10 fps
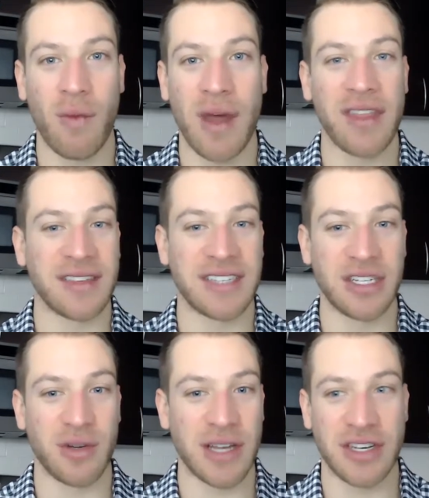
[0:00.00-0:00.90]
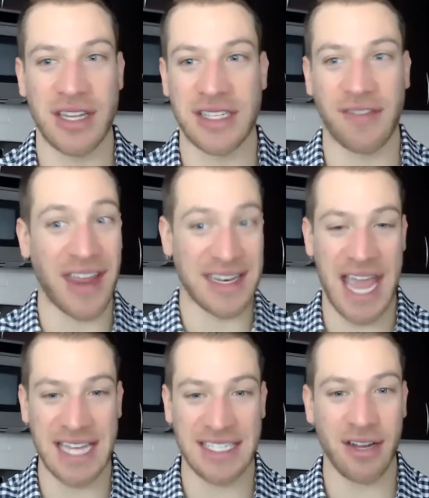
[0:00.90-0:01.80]
whether the situation is
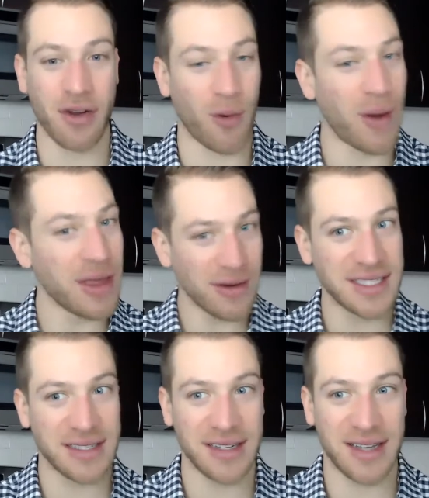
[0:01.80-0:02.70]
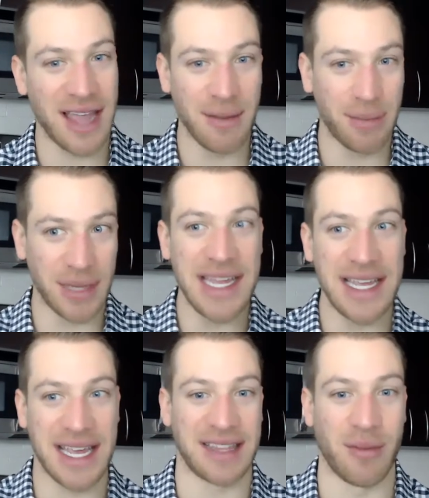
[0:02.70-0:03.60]
fantastic or whether it's kind of
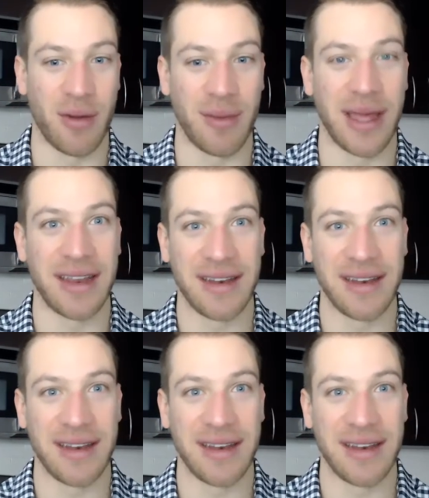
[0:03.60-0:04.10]
bleak at the moment.